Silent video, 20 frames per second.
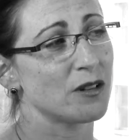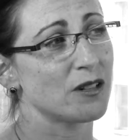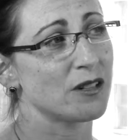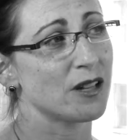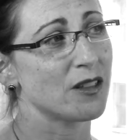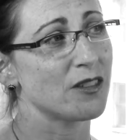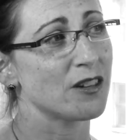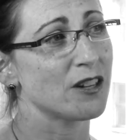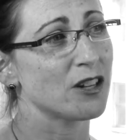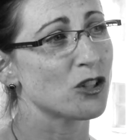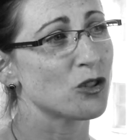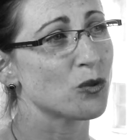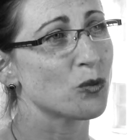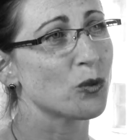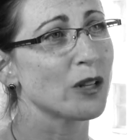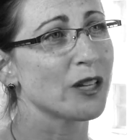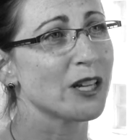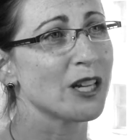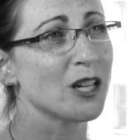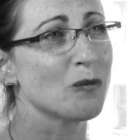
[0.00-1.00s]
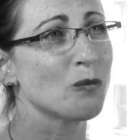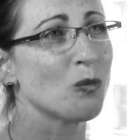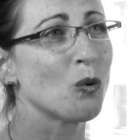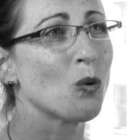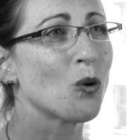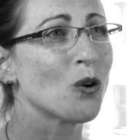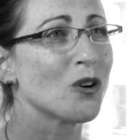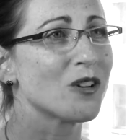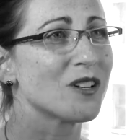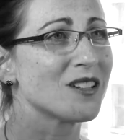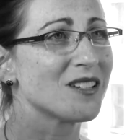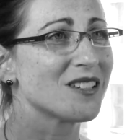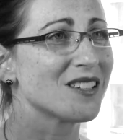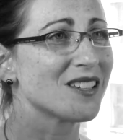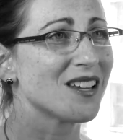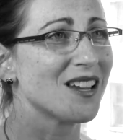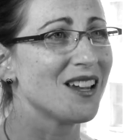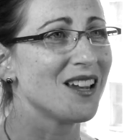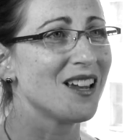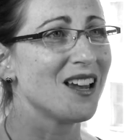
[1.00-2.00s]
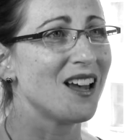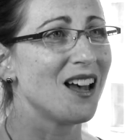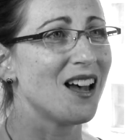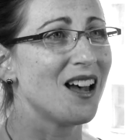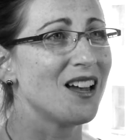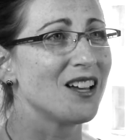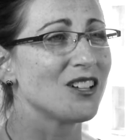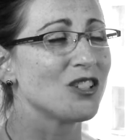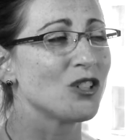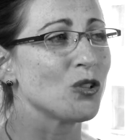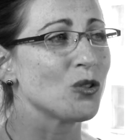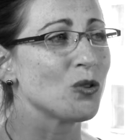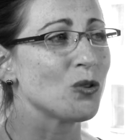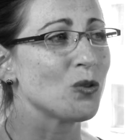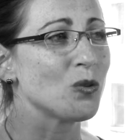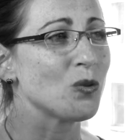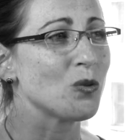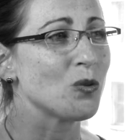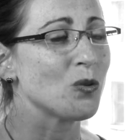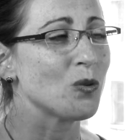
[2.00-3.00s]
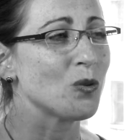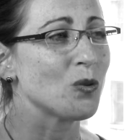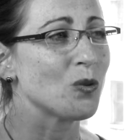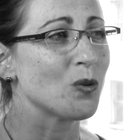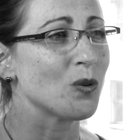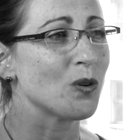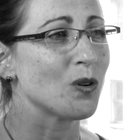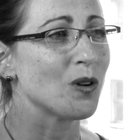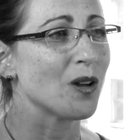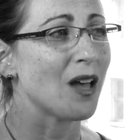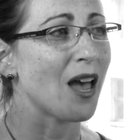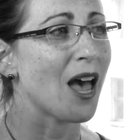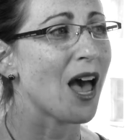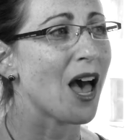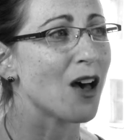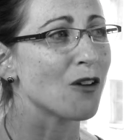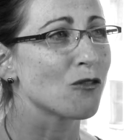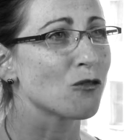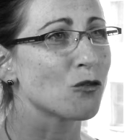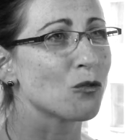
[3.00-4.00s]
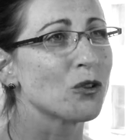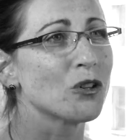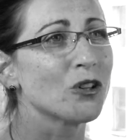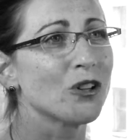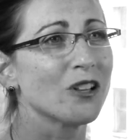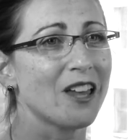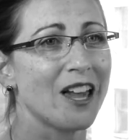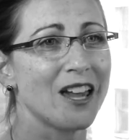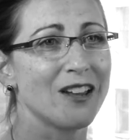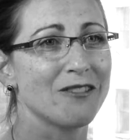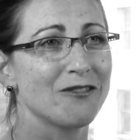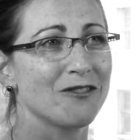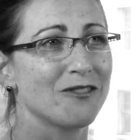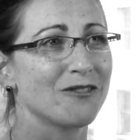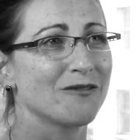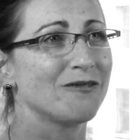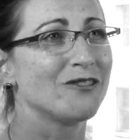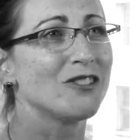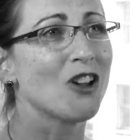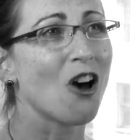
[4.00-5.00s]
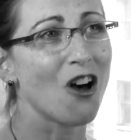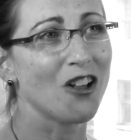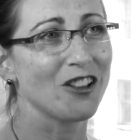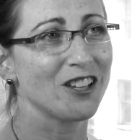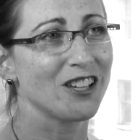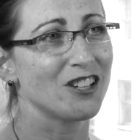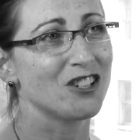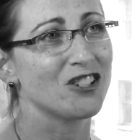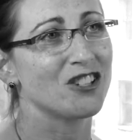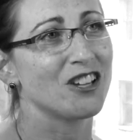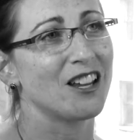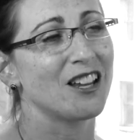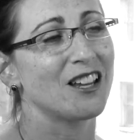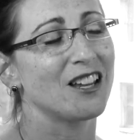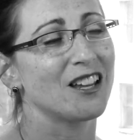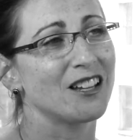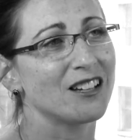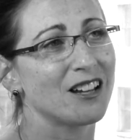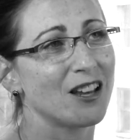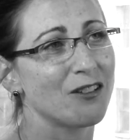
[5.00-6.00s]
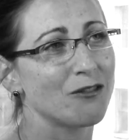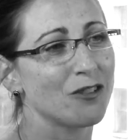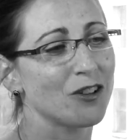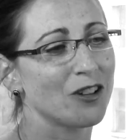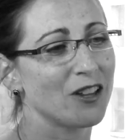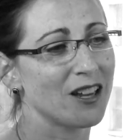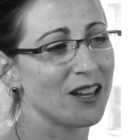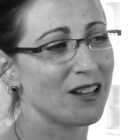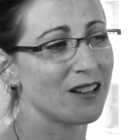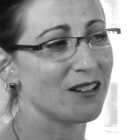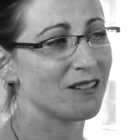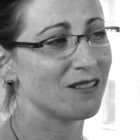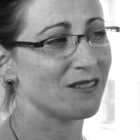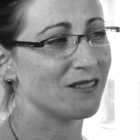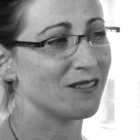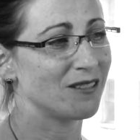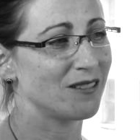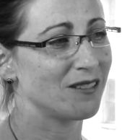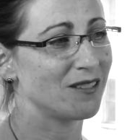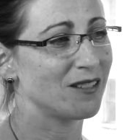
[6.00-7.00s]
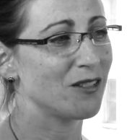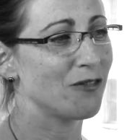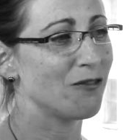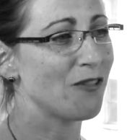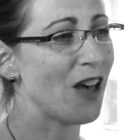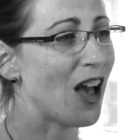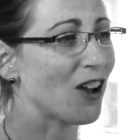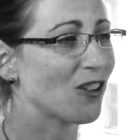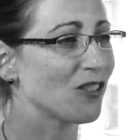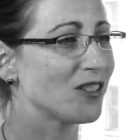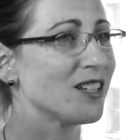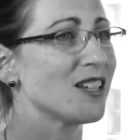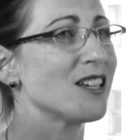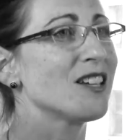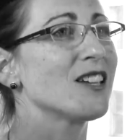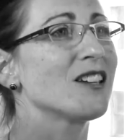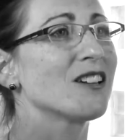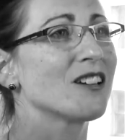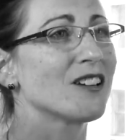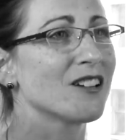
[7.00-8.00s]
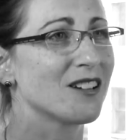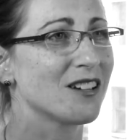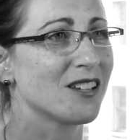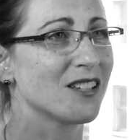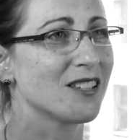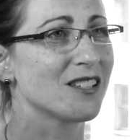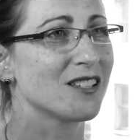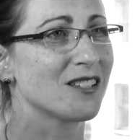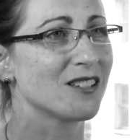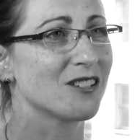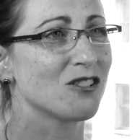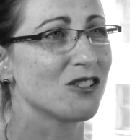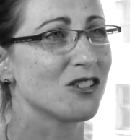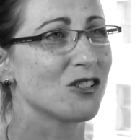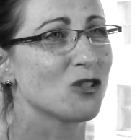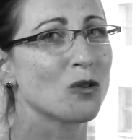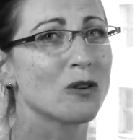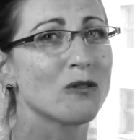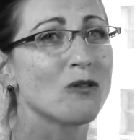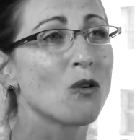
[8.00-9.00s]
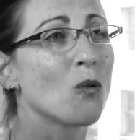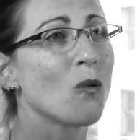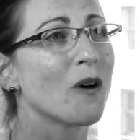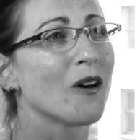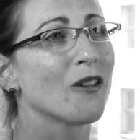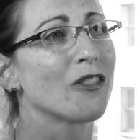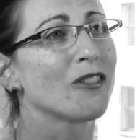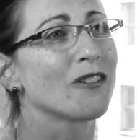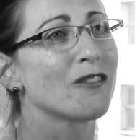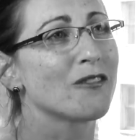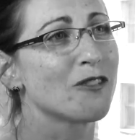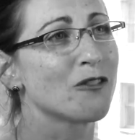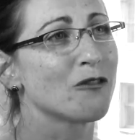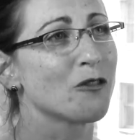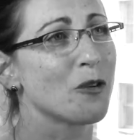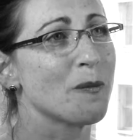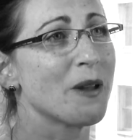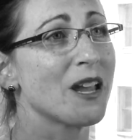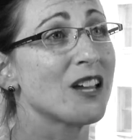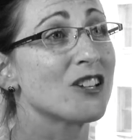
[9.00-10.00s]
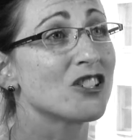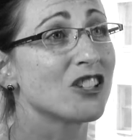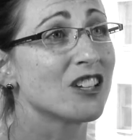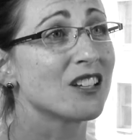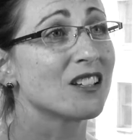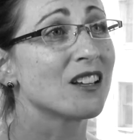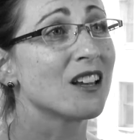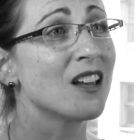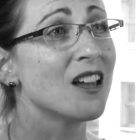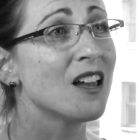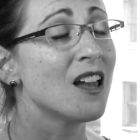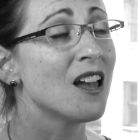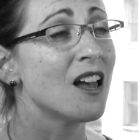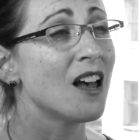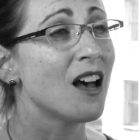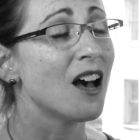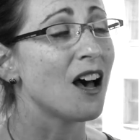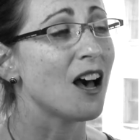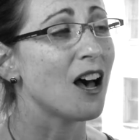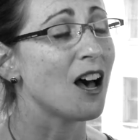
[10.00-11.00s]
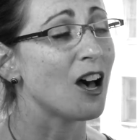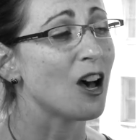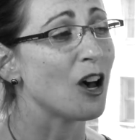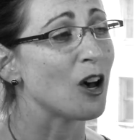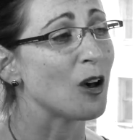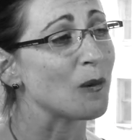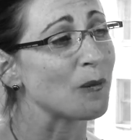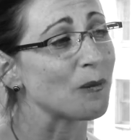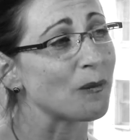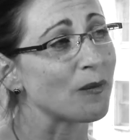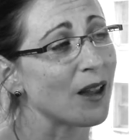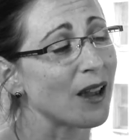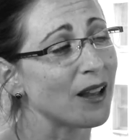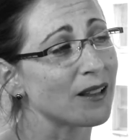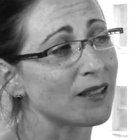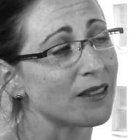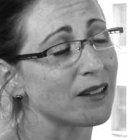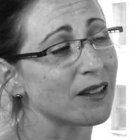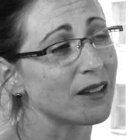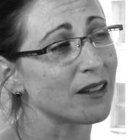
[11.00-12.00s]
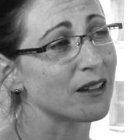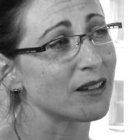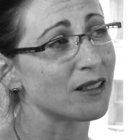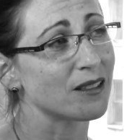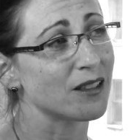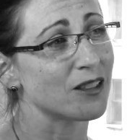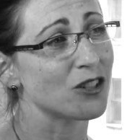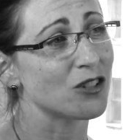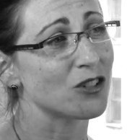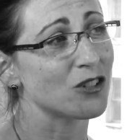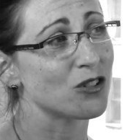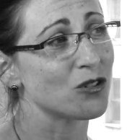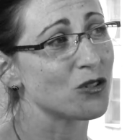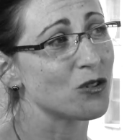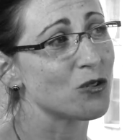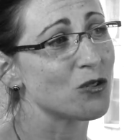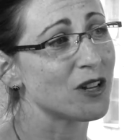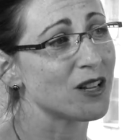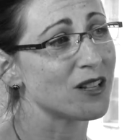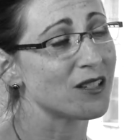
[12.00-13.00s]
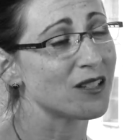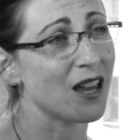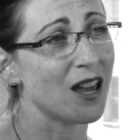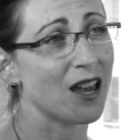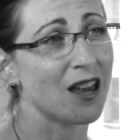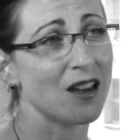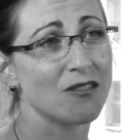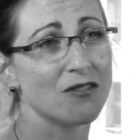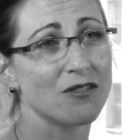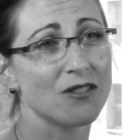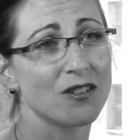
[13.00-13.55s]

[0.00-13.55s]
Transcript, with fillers: I think it's really important to have real life knowledge, and, and I feel like the faculty here is just sort of a wealth of information. Um, I think that the students have